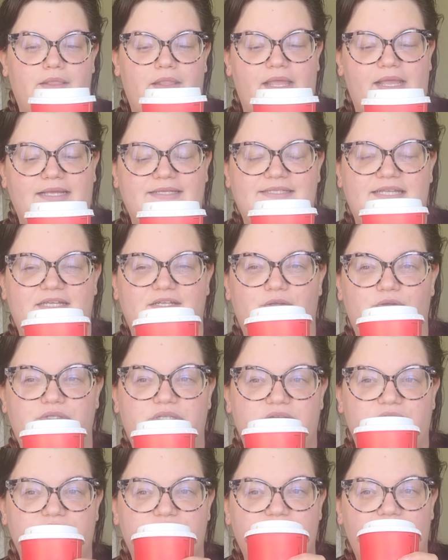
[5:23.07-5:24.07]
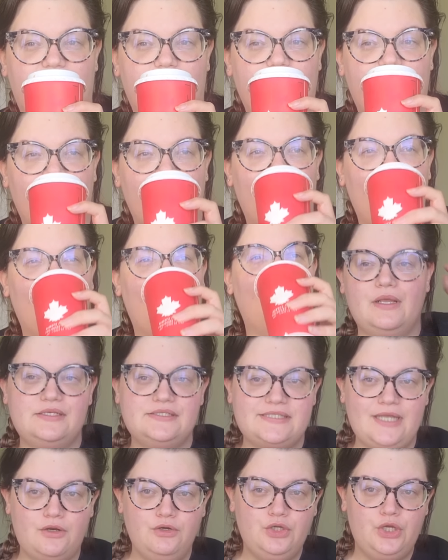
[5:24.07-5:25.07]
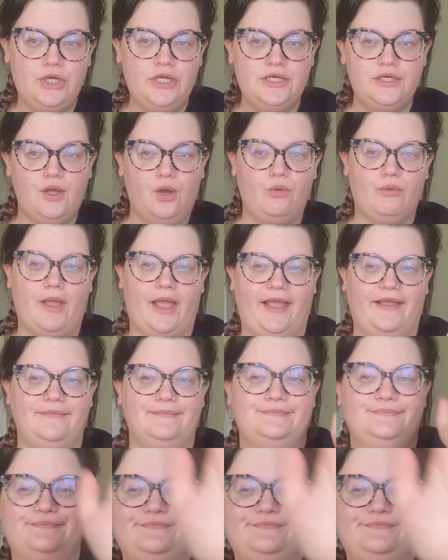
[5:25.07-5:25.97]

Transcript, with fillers: like I said, go take a shower. Sound good? Okay.